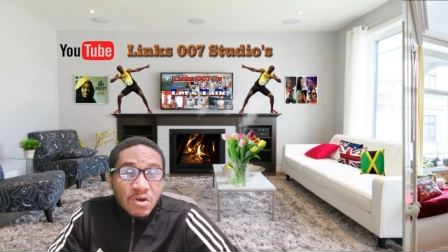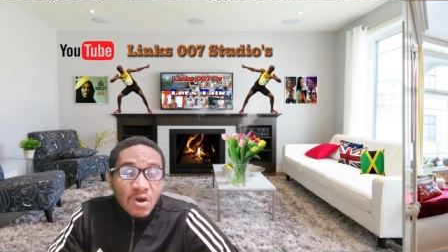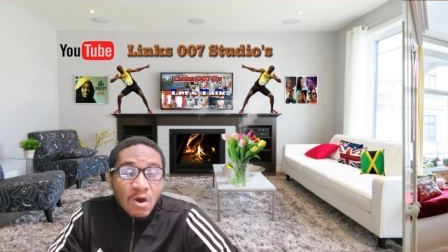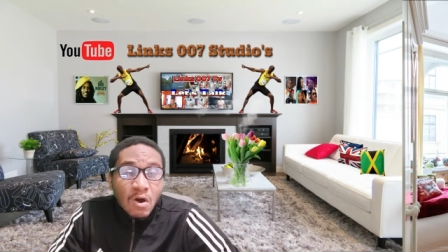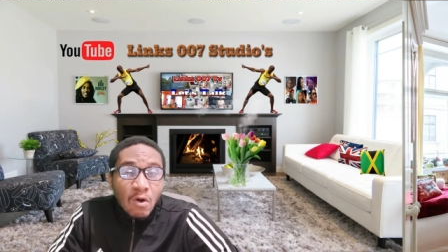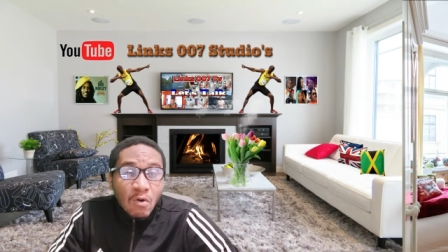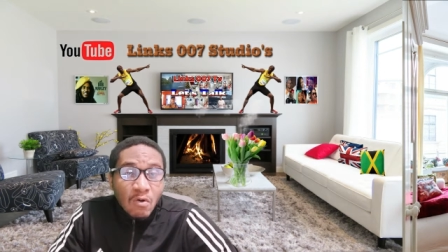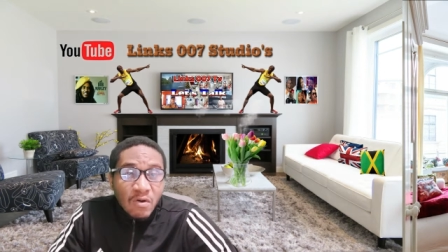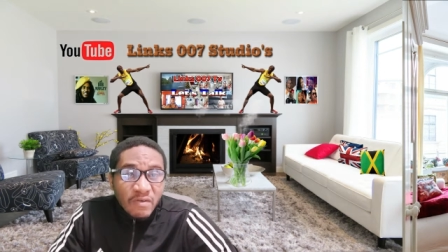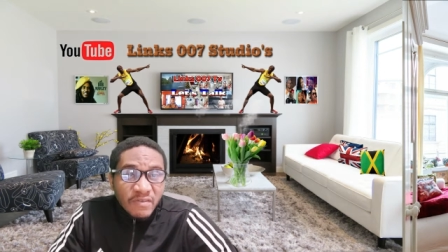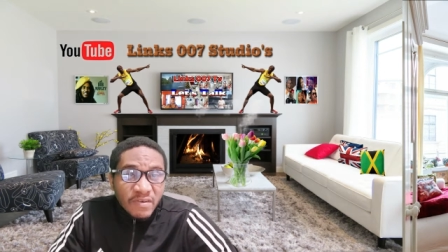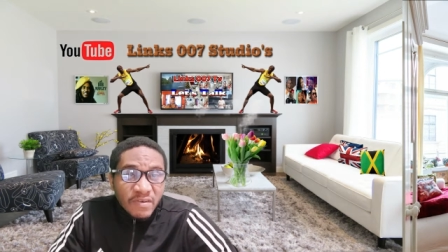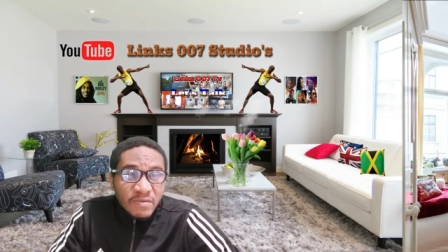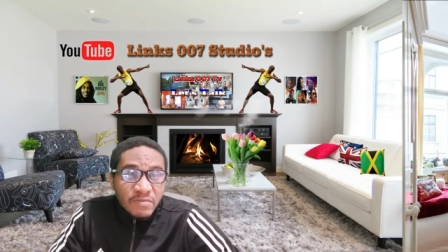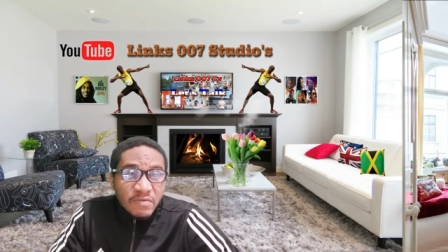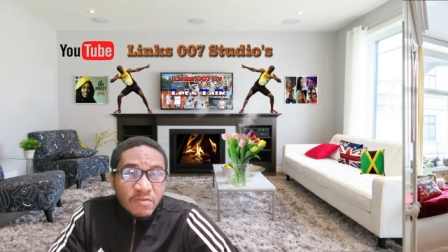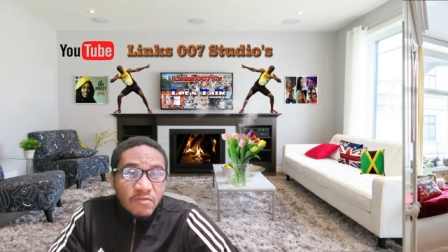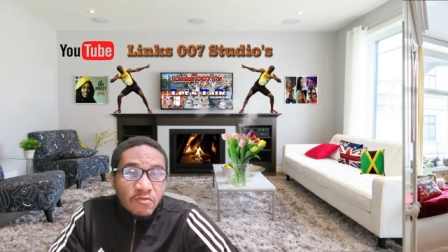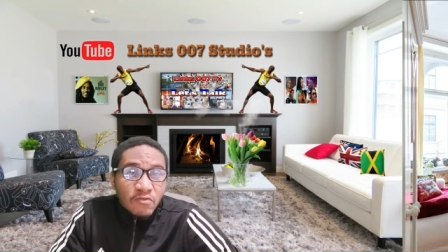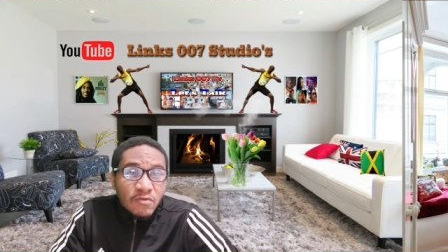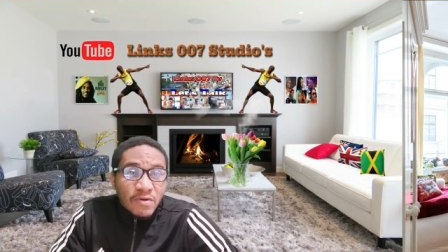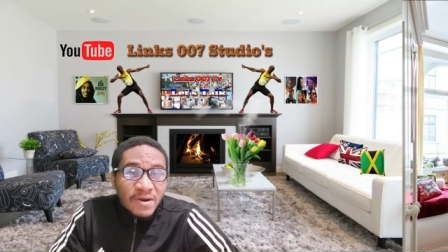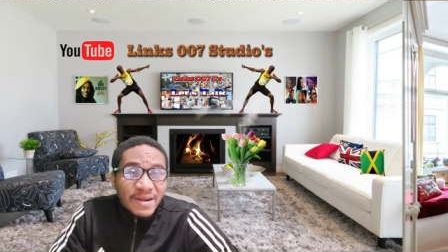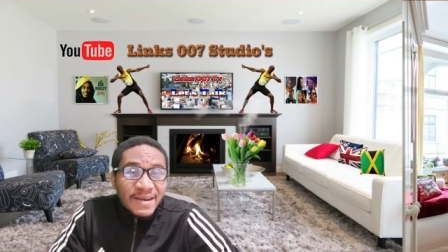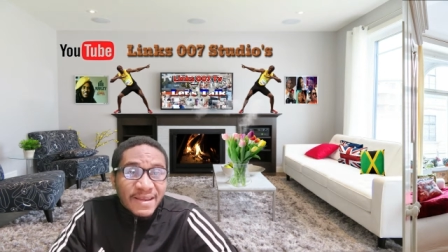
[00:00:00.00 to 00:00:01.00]
However,
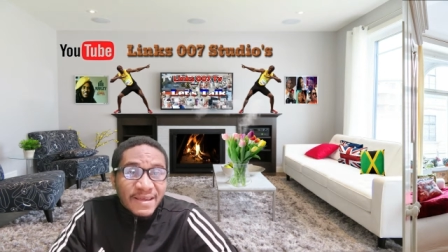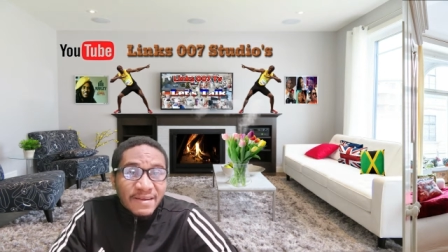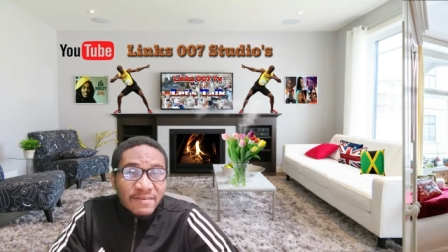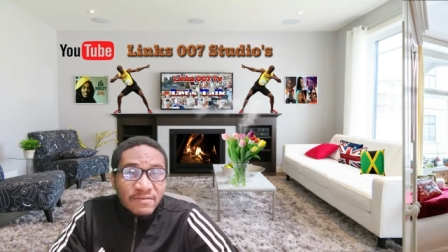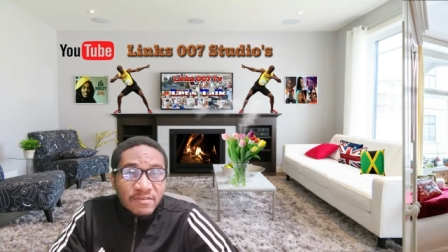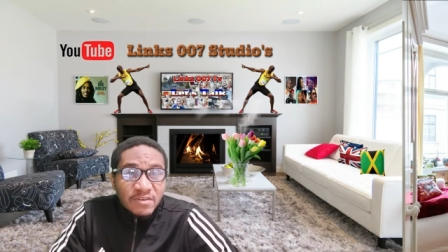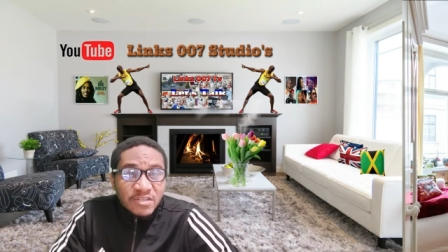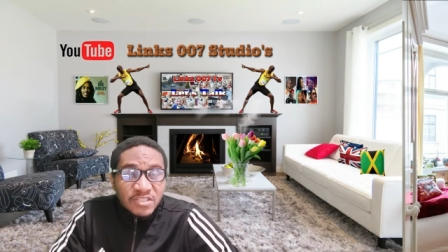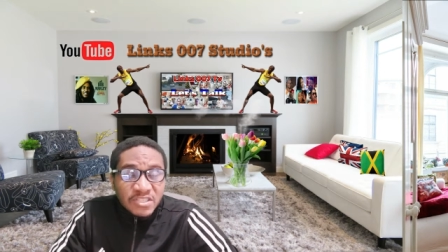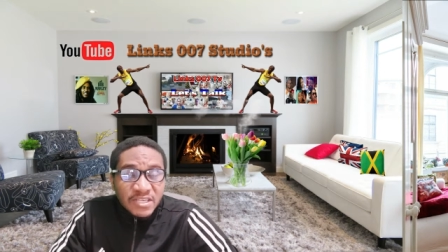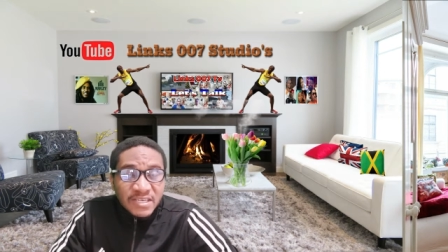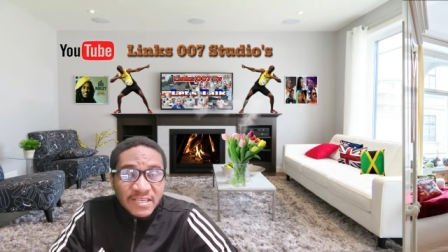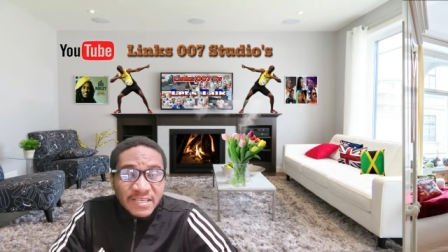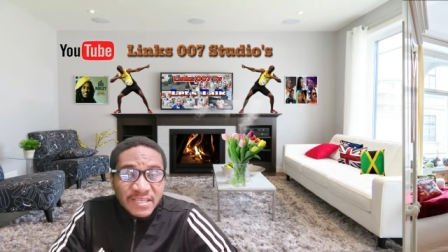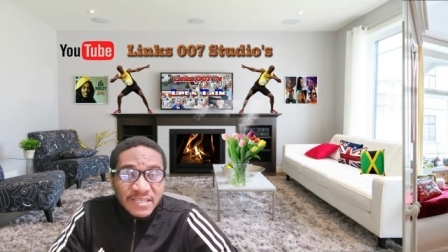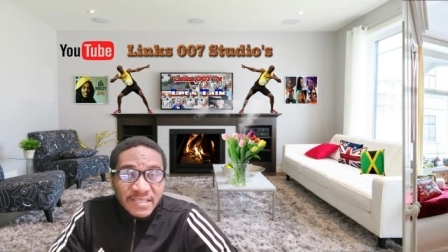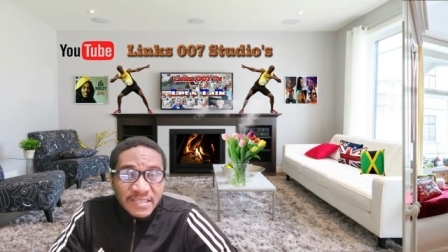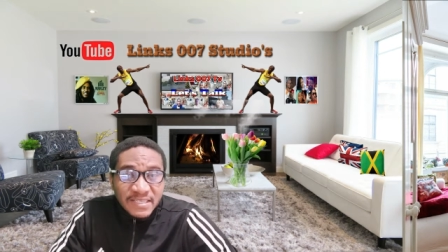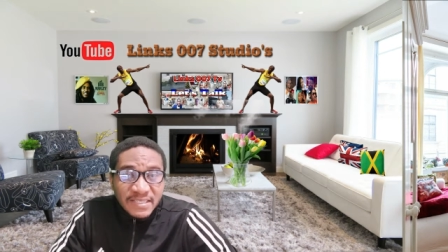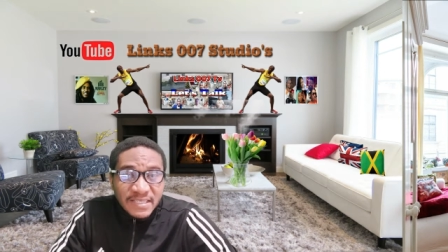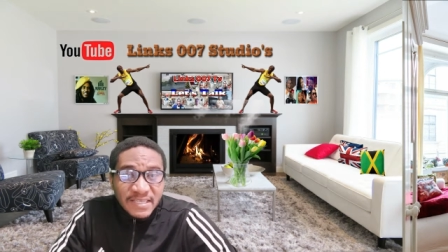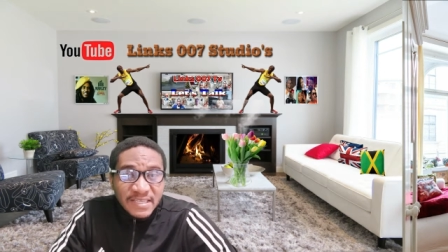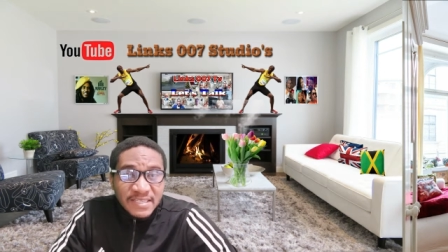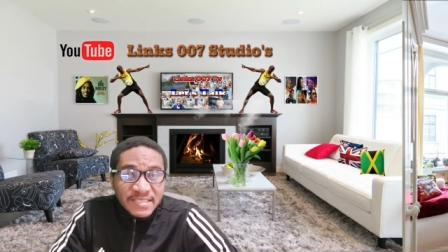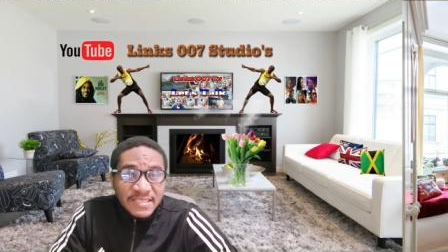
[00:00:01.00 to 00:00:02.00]
before I divulge any
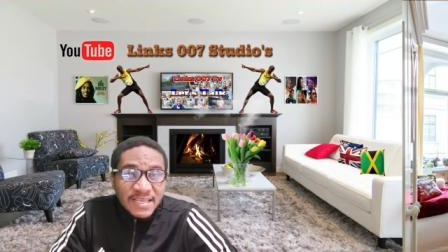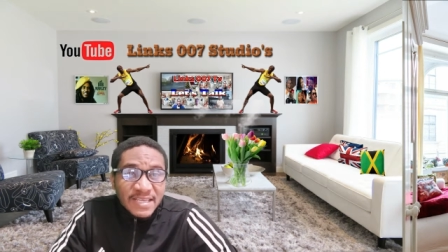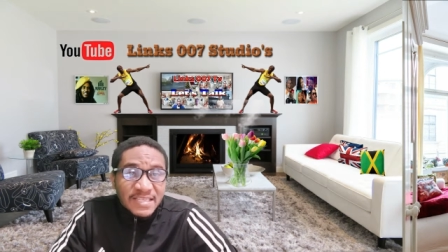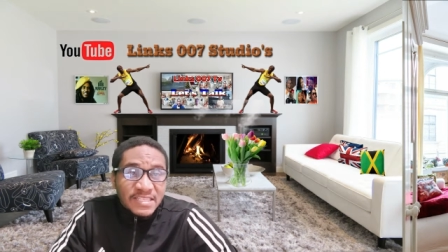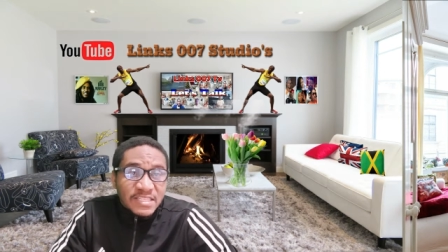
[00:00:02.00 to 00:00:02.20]
details as